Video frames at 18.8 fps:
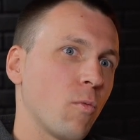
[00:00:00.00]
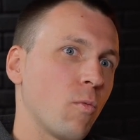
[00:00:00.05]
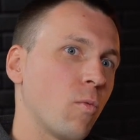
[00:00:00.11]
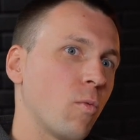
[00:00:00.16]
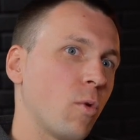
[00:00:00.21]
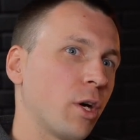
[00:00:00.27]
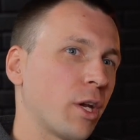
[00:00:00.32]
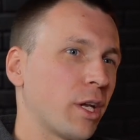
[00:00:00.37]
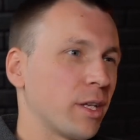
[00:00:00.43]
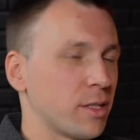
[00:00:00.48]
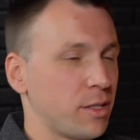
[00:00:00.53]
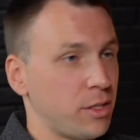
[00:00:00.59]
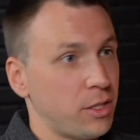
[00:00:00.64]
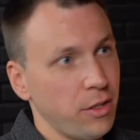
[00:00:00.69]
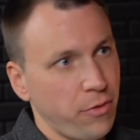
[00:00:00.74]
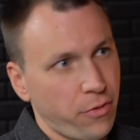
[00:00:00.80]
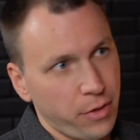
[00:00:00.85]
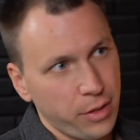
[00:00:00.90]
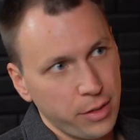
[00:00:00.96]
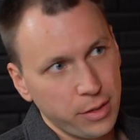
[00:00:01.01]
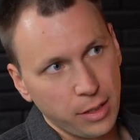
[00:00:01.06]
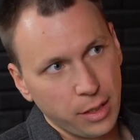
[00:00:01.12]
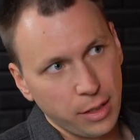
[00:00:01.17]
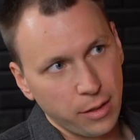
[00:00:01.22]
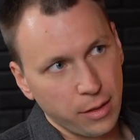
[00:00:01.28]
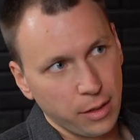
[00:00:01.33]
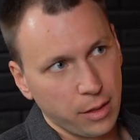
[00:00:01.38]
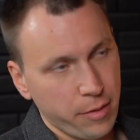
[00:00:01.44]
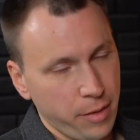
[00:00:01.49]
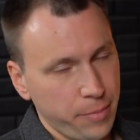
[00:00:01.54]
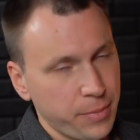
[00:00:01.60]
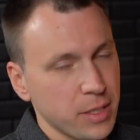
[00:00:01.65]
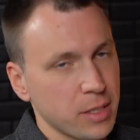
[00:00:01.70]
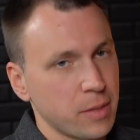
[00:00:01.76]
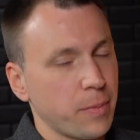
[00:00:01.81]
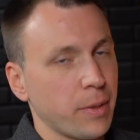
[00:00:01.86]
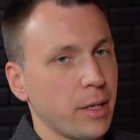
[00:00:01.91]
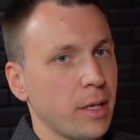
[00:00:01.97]
what is different in the crypto
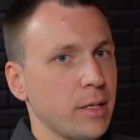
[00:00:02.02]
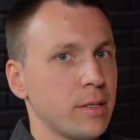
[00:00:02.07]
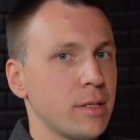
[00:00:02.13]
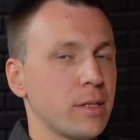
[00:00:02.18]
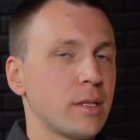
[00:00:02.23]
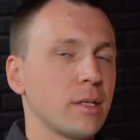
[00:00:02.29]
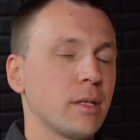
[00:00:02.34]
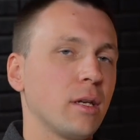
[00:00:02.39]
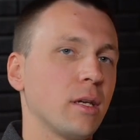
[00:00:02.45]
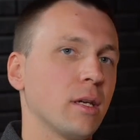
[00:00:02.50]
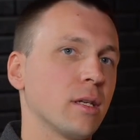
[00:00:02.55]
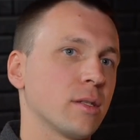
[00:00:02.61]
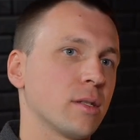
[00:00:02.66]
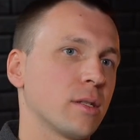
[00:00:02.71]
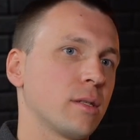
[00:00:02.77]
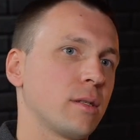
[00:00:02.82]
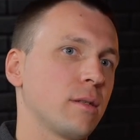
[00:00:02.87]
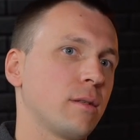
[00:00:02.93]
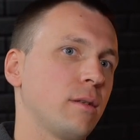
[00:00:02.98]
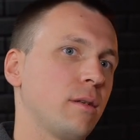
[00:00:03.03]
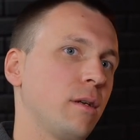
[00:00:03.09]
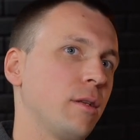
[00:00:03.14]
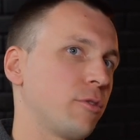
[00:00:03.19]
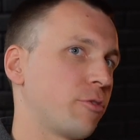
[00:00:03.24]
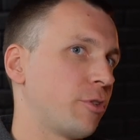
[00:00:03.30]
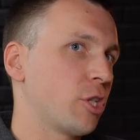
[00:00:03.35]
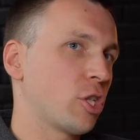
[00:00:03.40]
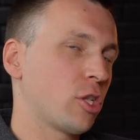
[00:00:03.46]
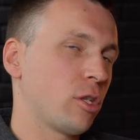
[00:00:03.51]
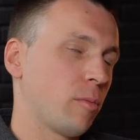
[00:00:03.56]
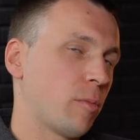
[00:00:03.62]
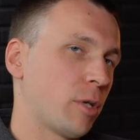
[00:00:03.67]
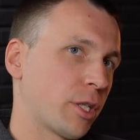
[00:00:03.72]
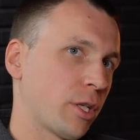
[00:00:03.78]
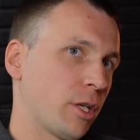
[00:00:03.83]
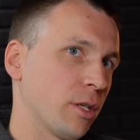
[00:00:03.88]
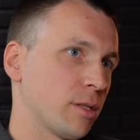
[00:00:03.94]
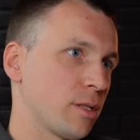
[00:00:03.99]
space is in traditional
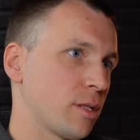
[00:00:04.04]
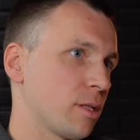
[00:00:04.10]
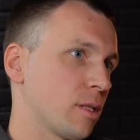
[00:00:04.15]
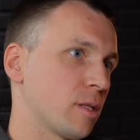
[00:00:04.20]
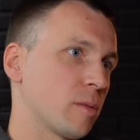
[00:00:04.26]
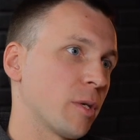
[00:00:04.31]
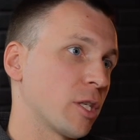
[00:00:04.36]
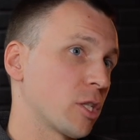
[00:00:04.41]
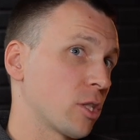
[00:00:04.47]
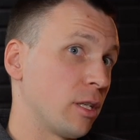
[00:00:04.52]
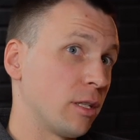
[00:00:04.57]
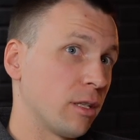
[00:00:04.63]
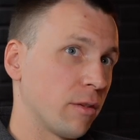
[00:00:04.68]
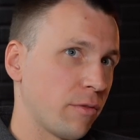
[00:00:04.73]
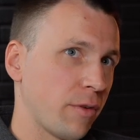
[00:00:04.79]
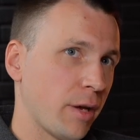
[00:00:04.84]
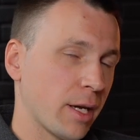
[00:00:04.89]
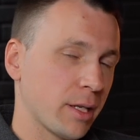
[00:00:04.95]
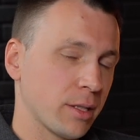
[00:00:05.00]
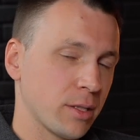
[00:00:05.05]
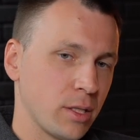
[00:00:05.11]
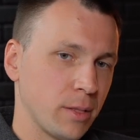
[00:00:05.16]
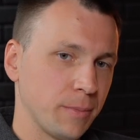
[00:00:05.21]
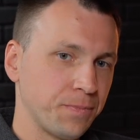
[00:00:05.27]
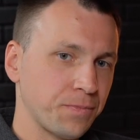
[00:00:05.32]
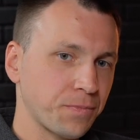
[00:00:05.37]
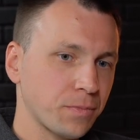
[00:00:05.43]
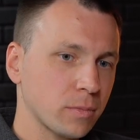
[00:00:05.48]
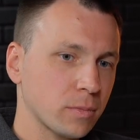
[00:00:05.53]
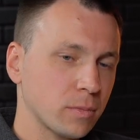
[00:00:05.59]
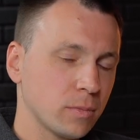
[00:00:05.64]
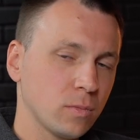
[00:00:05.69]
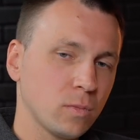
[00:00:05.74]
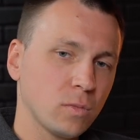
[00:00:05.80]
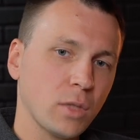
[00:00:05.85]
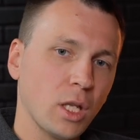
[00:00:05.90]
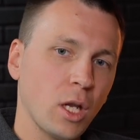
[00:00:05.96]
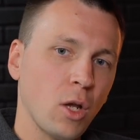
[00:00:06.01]
markets, especially in FX,
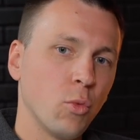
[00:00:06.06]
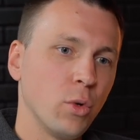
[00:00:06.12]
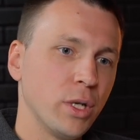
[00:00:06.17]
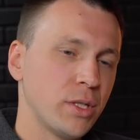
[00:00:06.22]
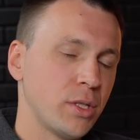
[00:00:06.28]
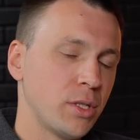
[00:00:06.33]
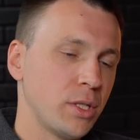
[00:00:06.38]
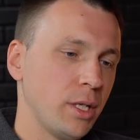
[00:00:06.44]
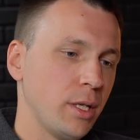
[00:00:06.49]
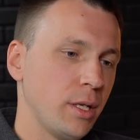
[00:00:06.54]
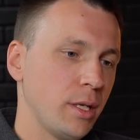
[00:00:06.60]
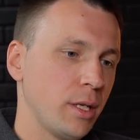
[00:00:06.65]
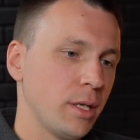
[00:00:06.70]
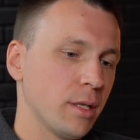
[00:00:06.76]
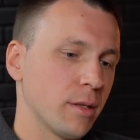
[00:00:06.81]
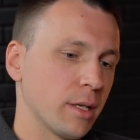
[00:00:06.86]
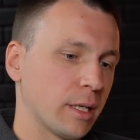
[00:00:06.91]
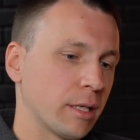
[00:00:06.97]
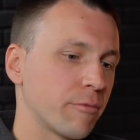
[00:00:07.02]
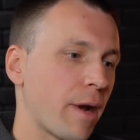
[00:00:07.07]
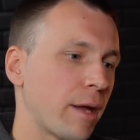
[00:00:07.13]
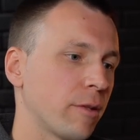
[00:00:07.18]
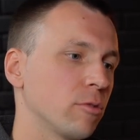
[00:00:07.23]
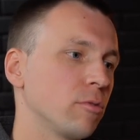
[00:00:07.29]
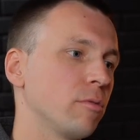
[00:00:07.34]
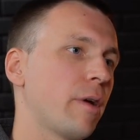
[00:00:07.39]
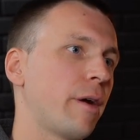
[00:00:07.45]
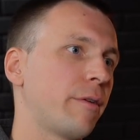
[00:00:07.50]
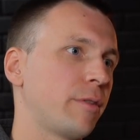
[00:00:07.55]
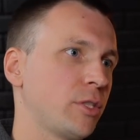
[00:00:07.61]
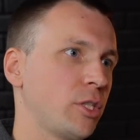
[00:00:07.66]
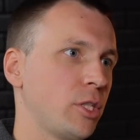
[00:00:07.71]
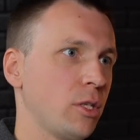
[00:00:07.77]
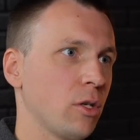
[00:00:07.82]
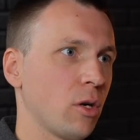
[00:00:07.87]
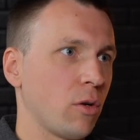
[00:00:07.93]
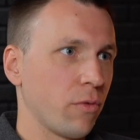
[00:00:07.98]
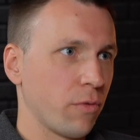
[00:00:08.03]
we see the
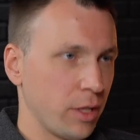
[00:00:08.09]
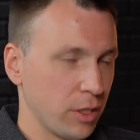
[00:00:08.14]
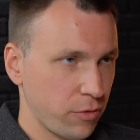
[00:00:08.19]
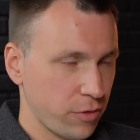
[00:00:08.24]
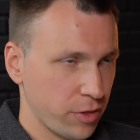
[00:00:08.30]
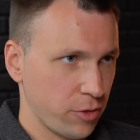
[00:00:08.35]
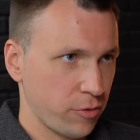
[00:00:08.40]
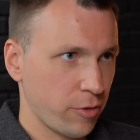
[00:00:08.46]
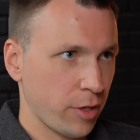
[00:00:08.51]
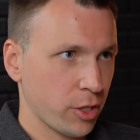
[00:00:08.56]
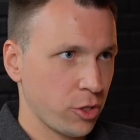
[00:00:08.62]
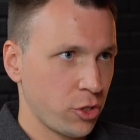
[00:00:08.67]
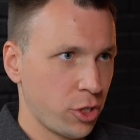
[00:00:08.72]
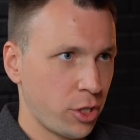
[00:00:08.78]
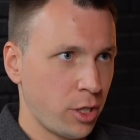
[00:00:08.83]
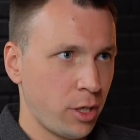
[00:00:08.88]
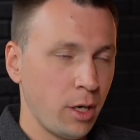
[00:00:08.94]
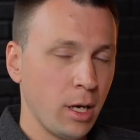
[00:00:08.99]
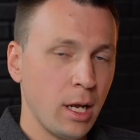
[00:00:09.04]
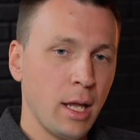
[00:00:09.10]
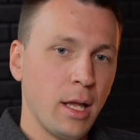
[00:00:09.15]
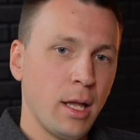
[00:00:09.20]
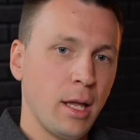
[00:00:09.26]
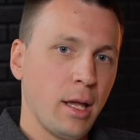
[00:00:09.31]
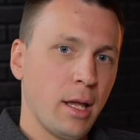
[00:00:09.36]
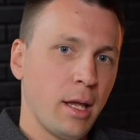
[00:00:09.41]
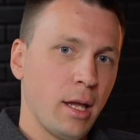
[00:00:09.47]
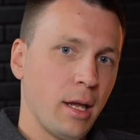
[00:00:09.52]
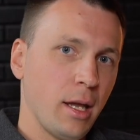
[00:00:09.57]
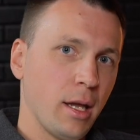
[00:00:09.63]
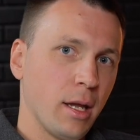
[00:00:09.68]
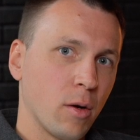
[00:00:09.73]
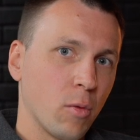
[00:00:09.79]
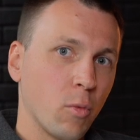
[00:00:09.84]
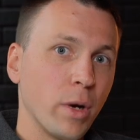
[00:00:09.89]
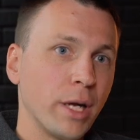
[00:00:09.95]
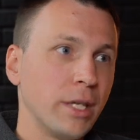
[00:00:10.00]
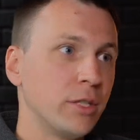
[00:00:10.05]
granularity of infrastructure at a
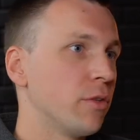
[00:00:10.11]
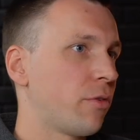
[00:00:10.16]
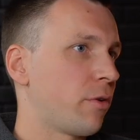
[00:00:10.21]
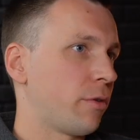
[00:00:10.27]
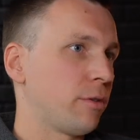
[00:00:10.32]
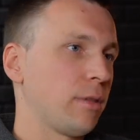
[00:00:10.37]
way different